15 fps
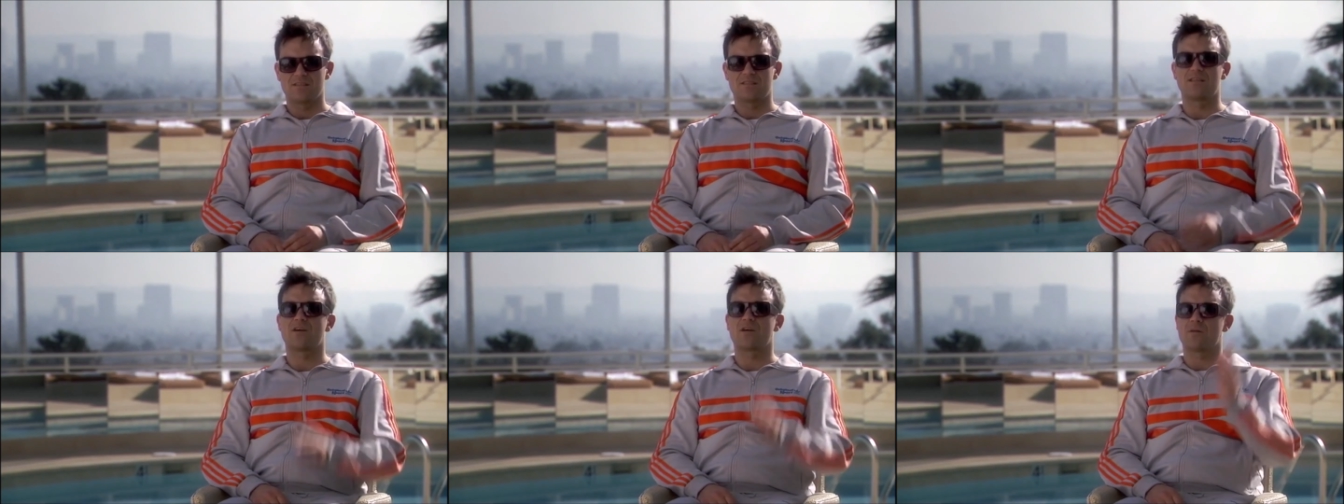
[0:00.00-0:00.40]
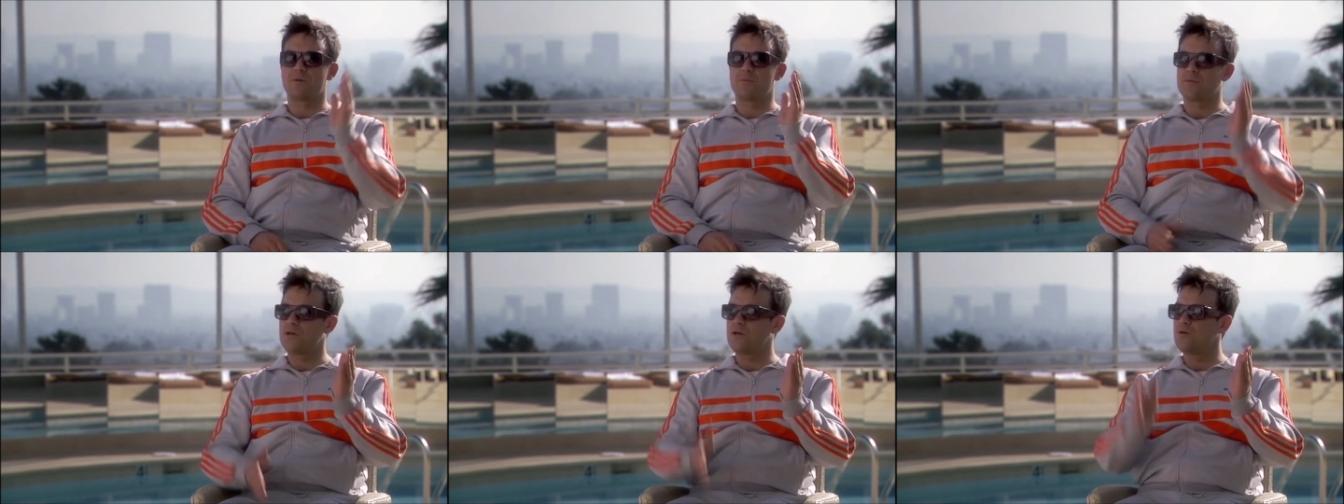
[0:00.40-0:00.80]
it's either going to
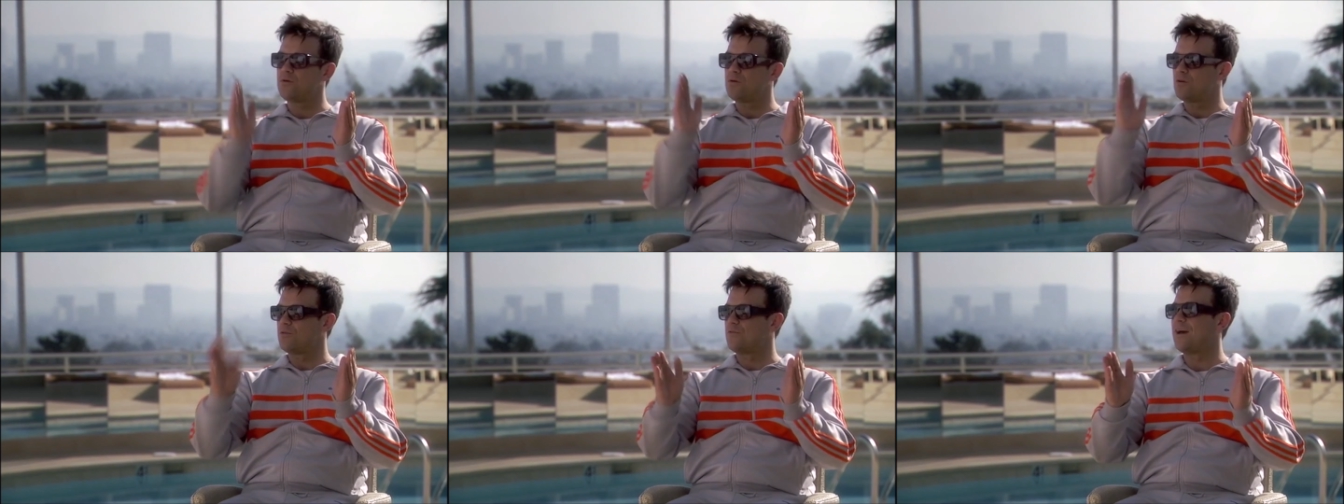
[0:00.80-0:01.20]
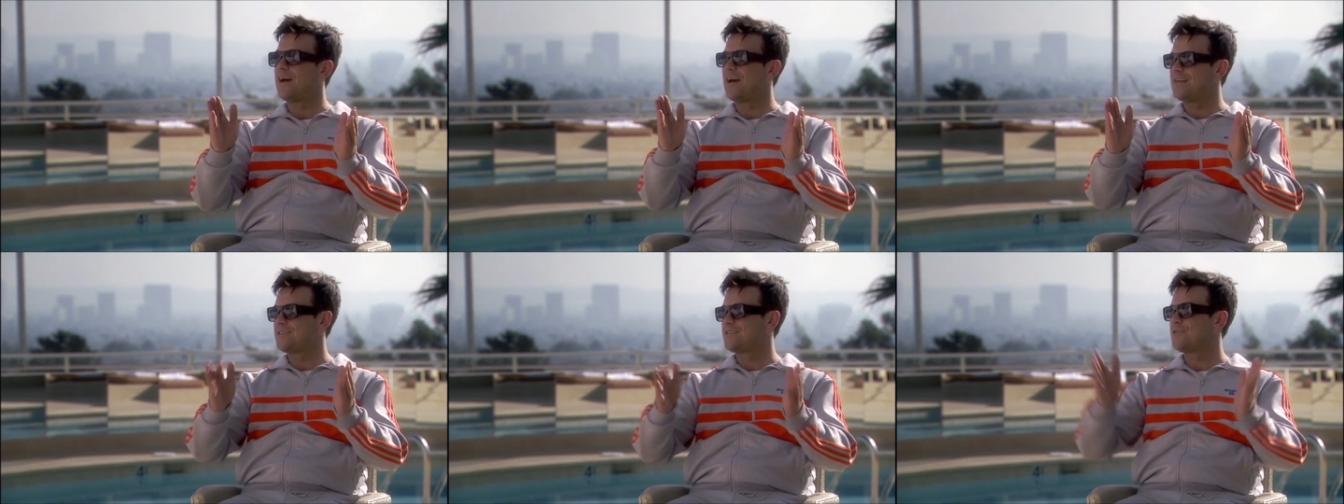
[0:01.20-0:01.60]
be blue or
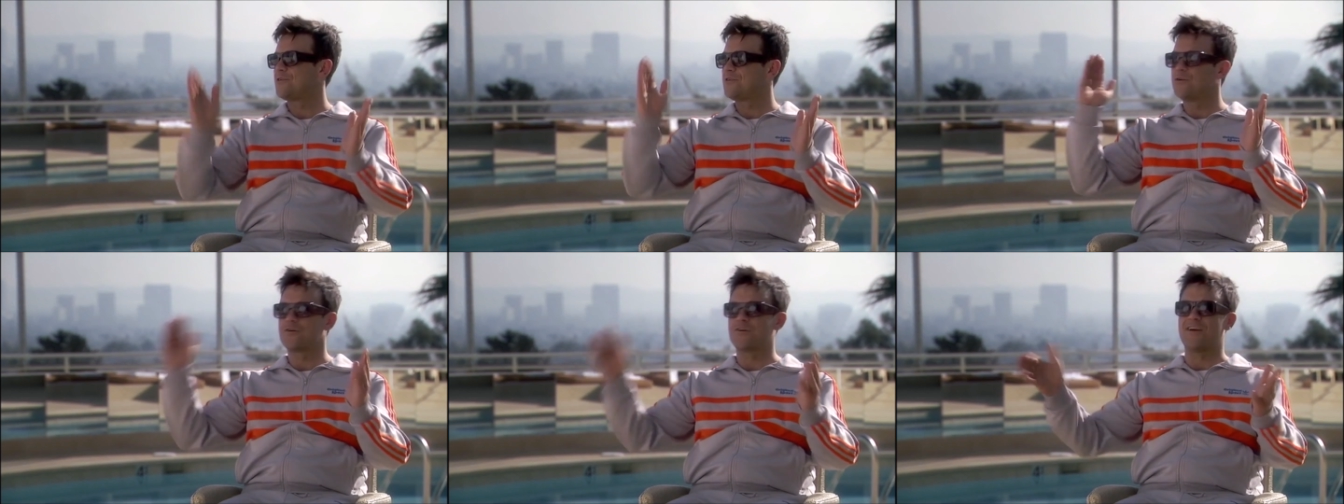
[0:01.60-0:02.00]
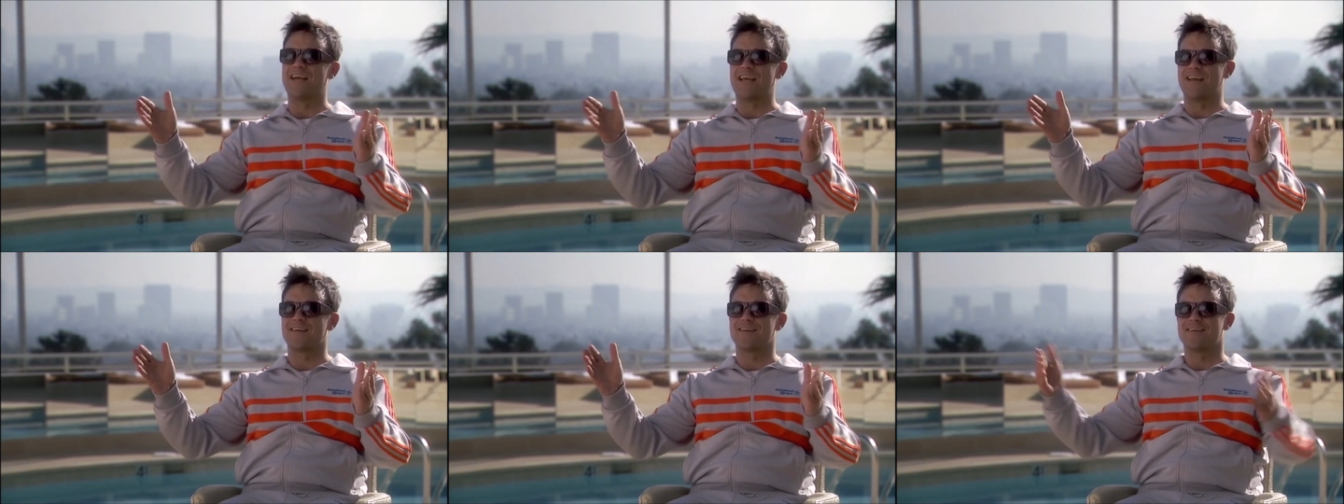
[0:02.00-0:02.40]
red or
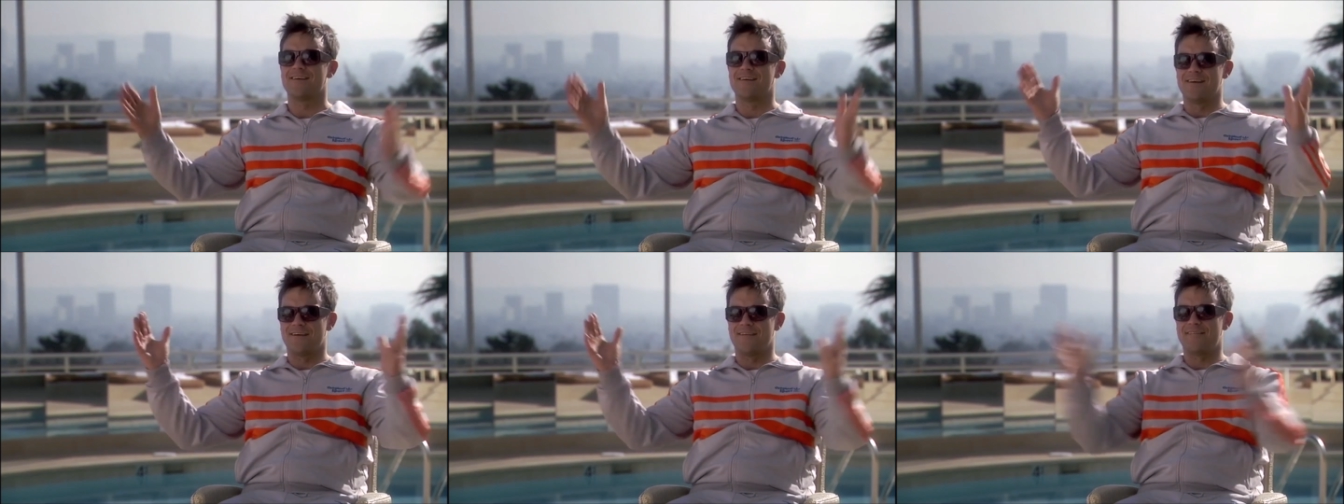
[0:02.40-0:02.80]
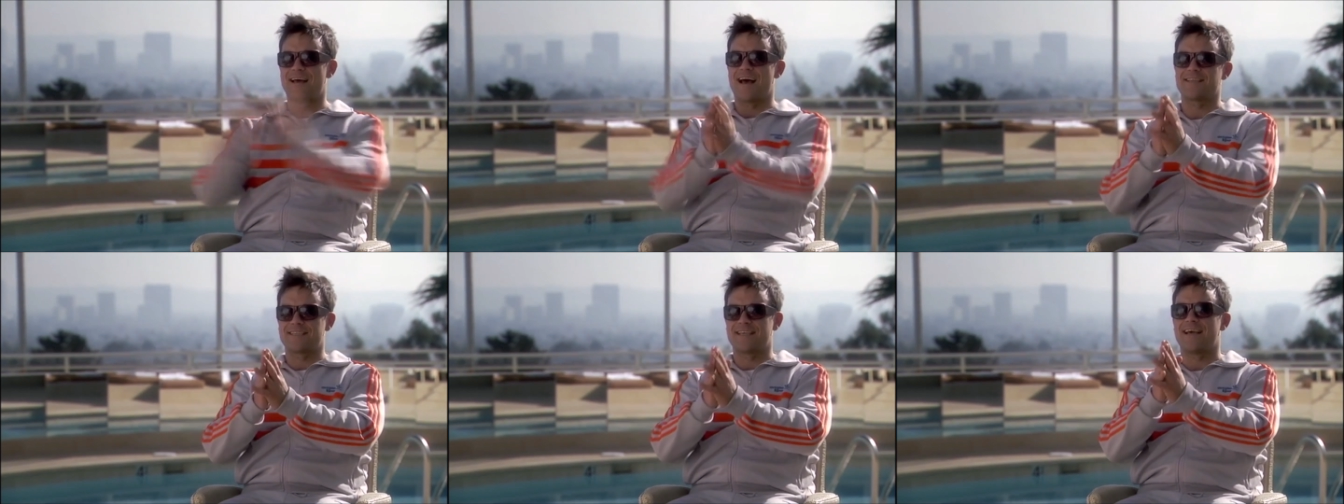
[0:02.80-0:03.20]
green, and
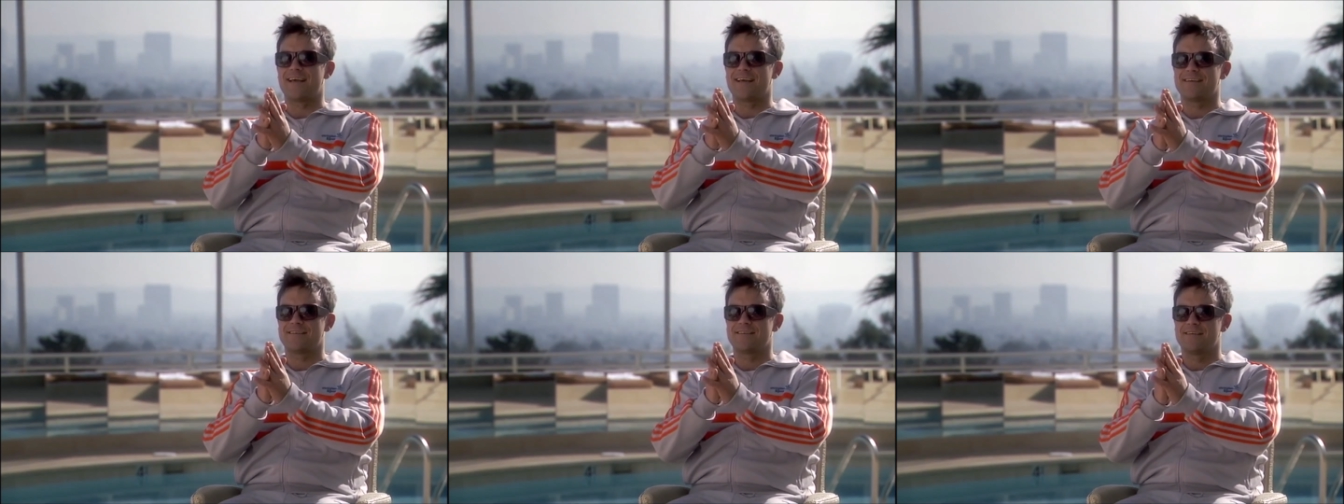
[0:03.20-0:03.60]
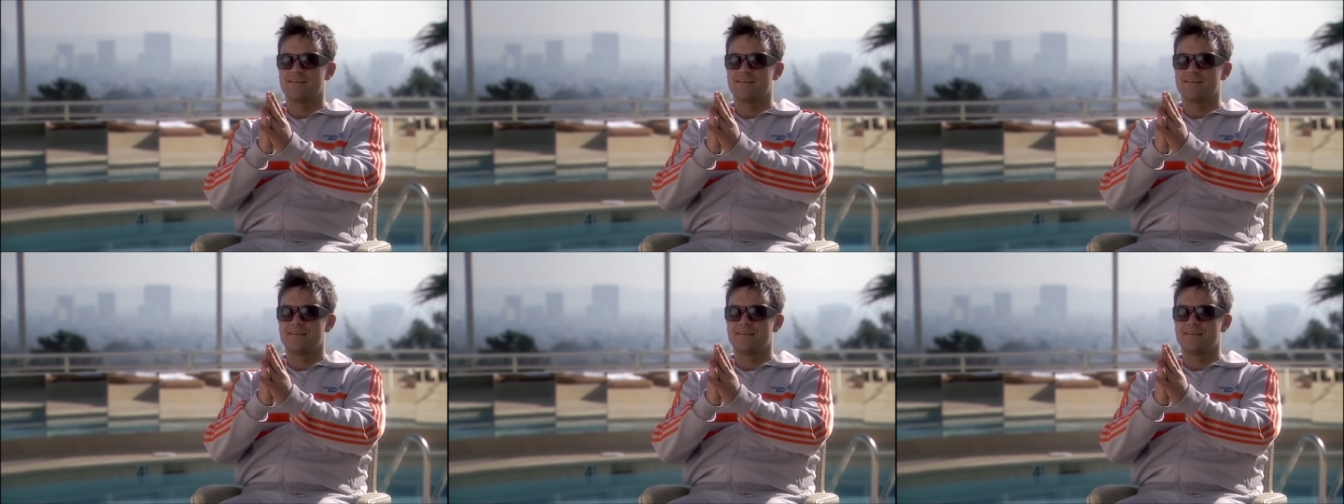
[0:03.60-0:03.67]
that's it.